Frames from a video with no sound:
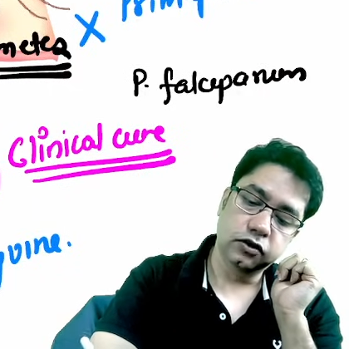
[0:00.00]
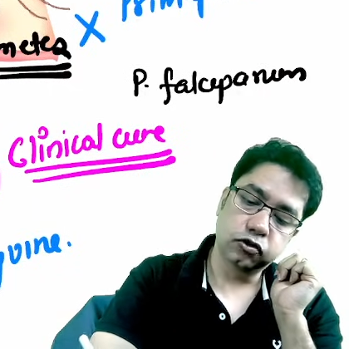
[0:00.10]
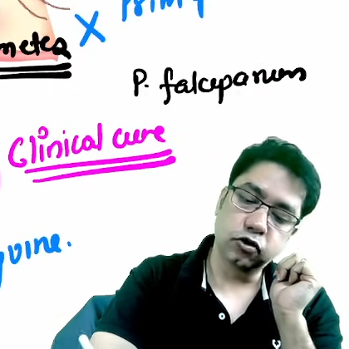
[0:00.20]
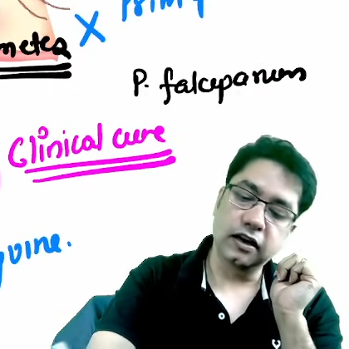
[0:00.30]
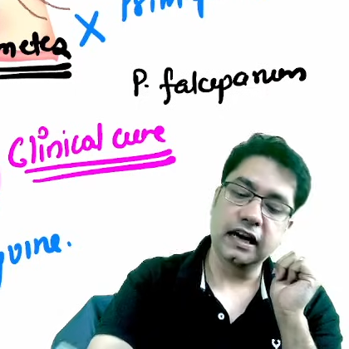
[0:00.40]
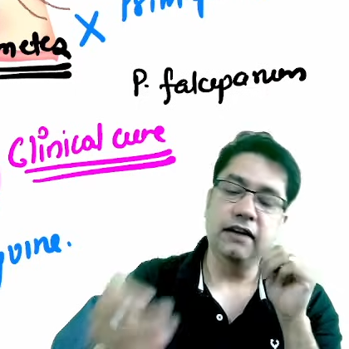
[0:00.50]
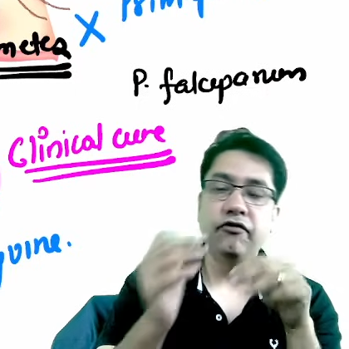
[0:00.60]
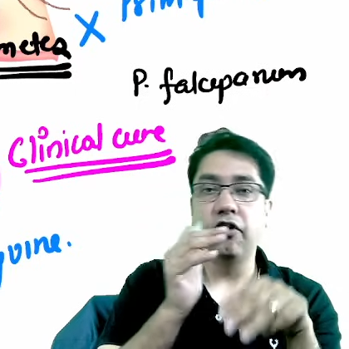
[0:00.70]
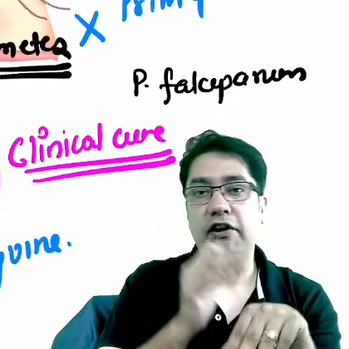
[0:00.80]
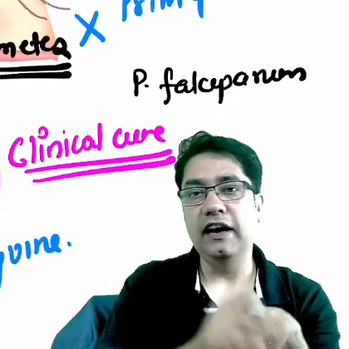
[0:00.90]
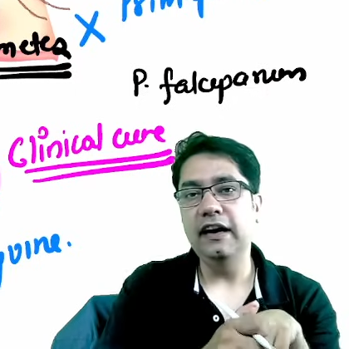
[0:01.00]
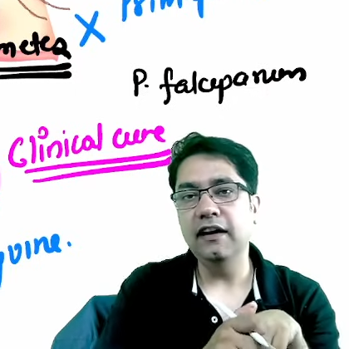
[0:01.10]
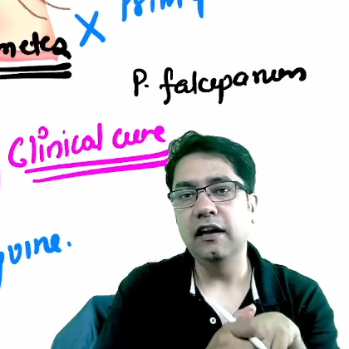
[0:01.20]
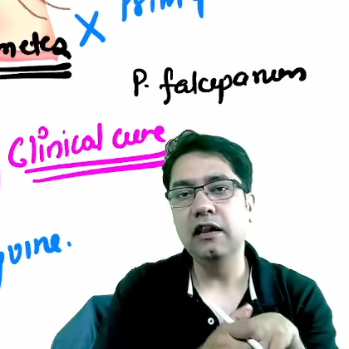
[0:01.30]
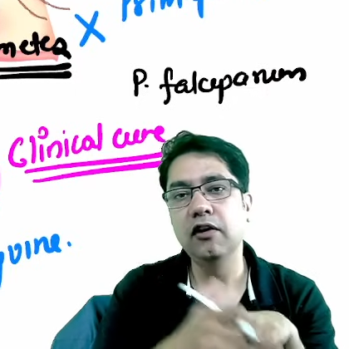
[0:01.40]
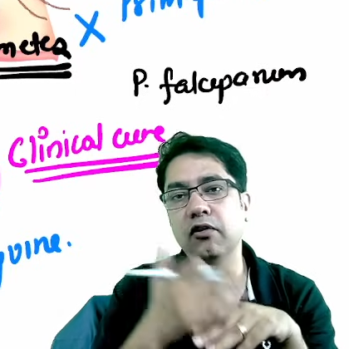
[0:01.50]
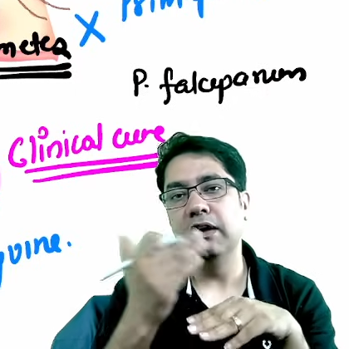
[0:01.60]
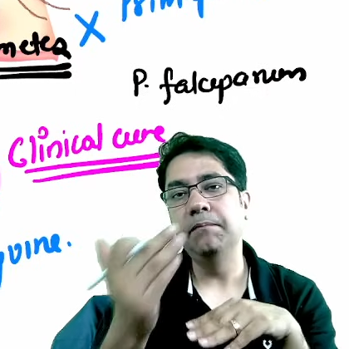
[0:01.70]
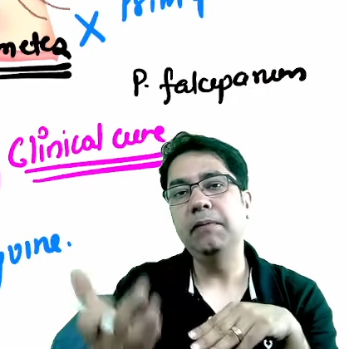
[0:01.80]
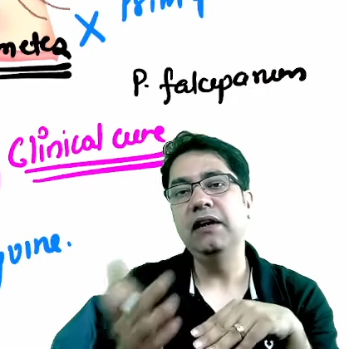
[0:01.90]
So again, for radical cure
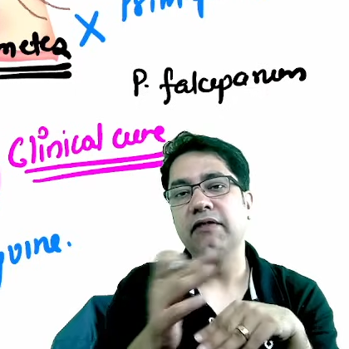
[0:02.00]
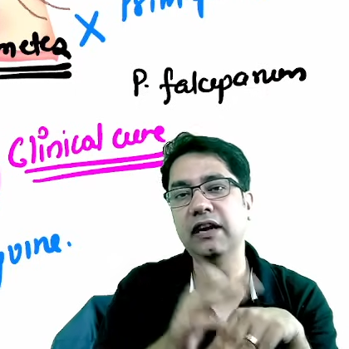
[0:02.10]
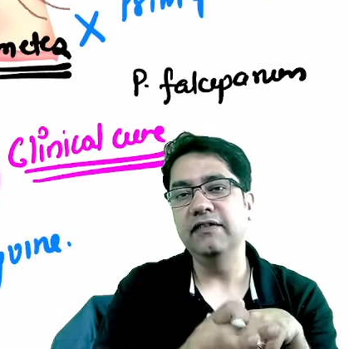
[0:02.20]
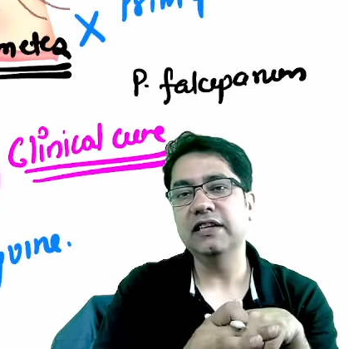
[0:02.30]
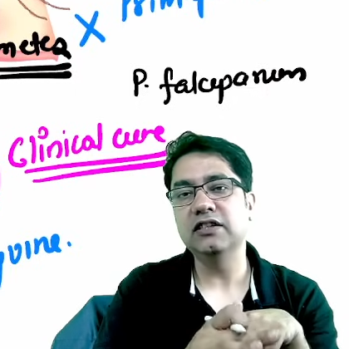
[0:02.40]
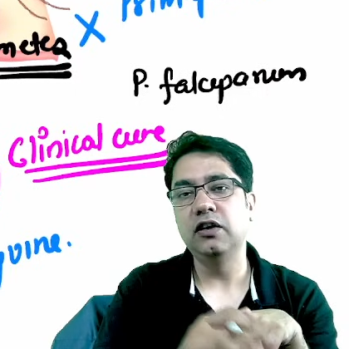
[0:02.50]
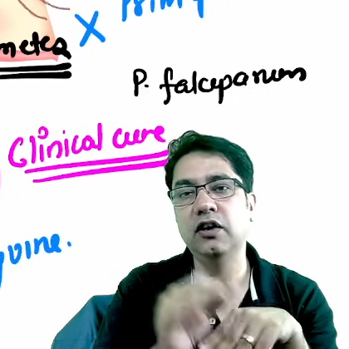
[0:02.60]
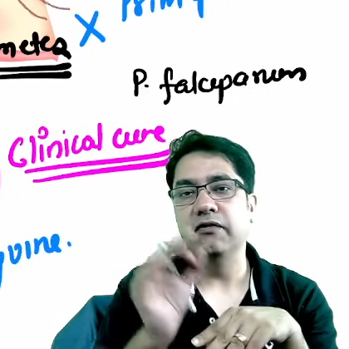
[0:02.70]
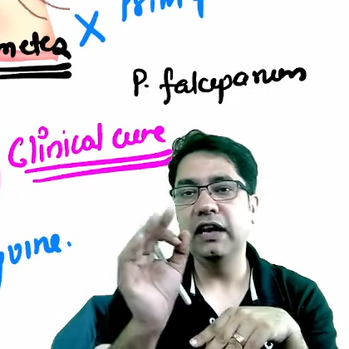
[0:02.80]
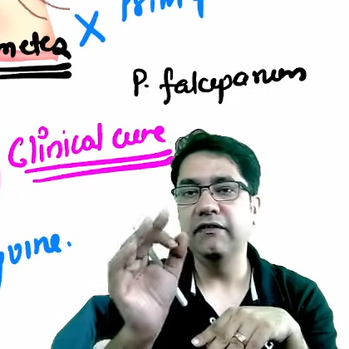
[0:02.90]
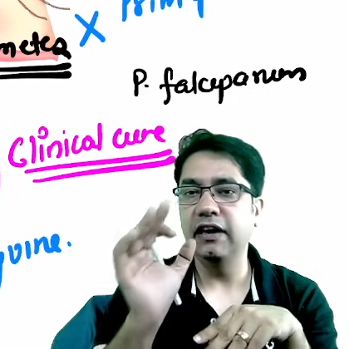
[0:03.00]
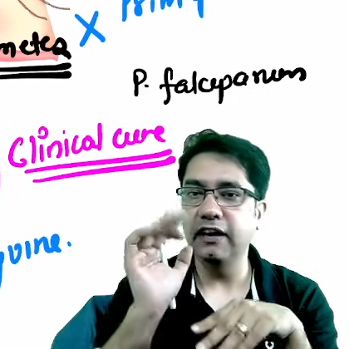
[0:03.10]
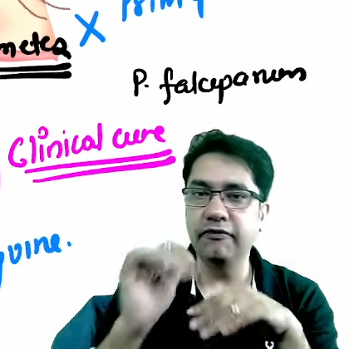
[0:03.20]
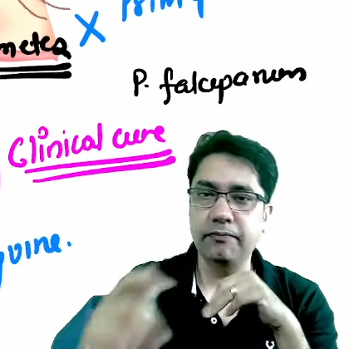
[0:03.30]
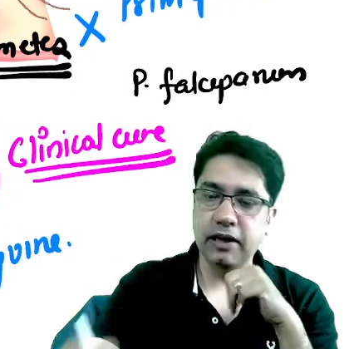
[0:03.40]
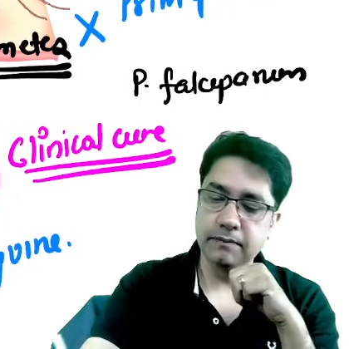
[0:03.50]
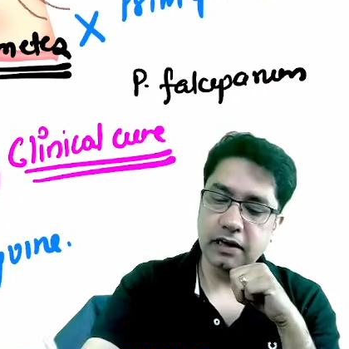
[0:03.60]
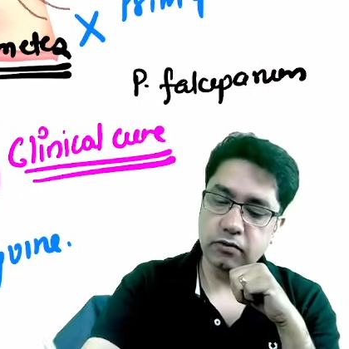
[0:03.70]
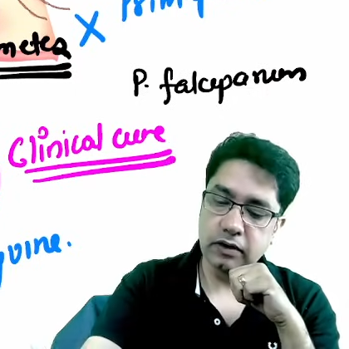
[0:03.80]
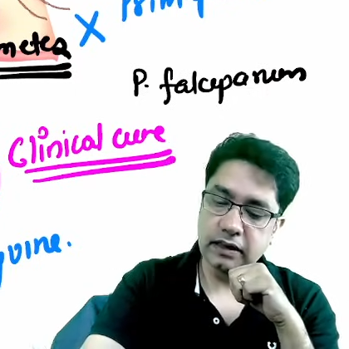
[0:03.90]
in P. vivax and ovale, we give
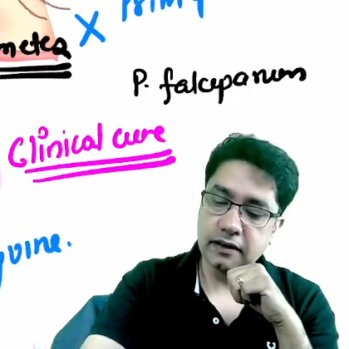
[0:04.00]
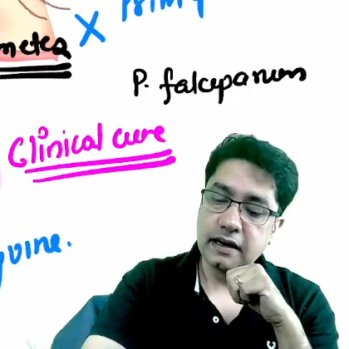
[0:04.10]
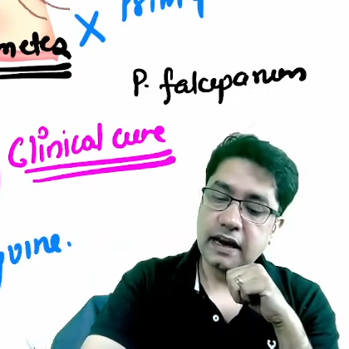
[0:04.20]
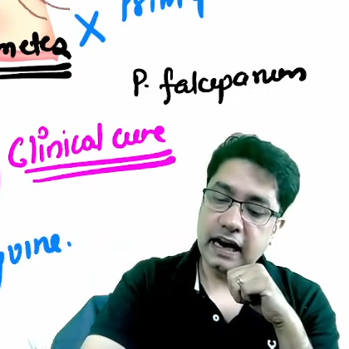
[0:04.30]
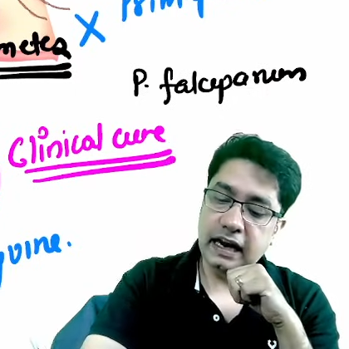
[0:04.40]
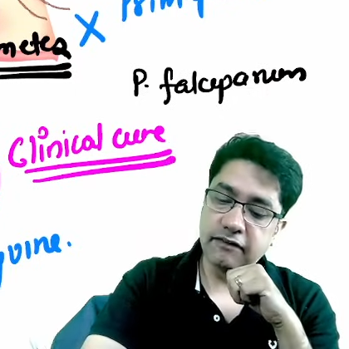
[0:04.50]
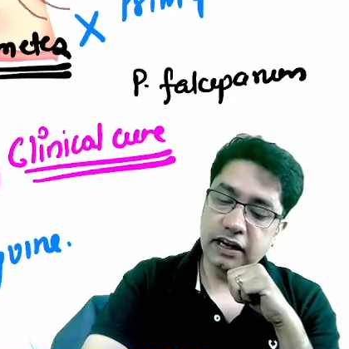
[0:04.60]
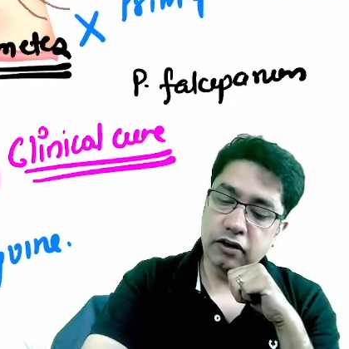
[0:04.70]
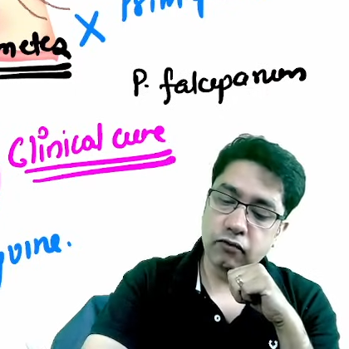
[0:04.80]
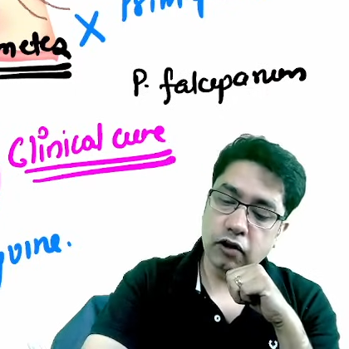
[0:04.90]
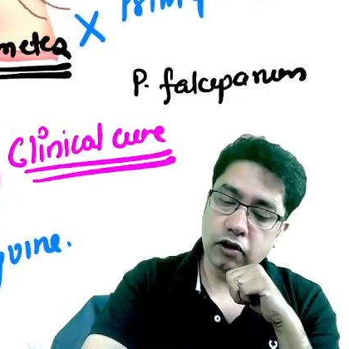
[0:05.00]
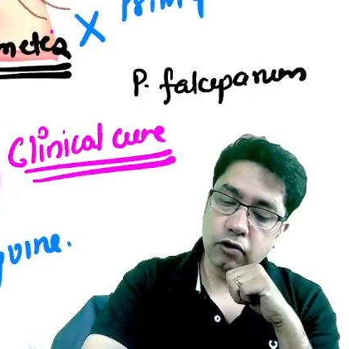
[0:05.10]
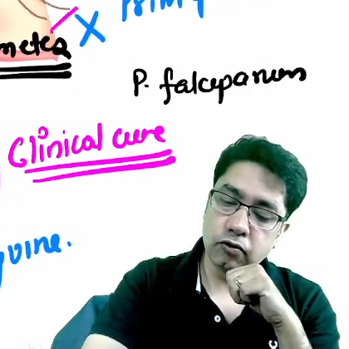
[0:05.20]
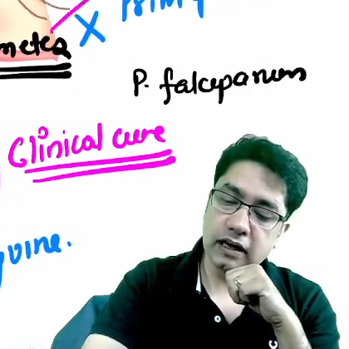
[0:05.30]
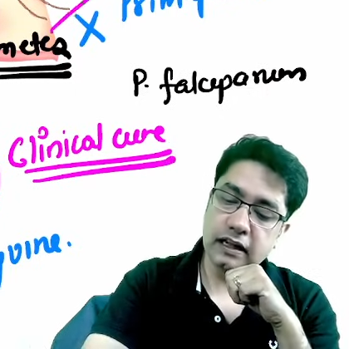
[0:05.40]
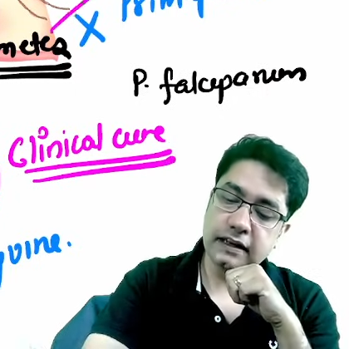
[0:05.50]
primaquine. And when you want to kill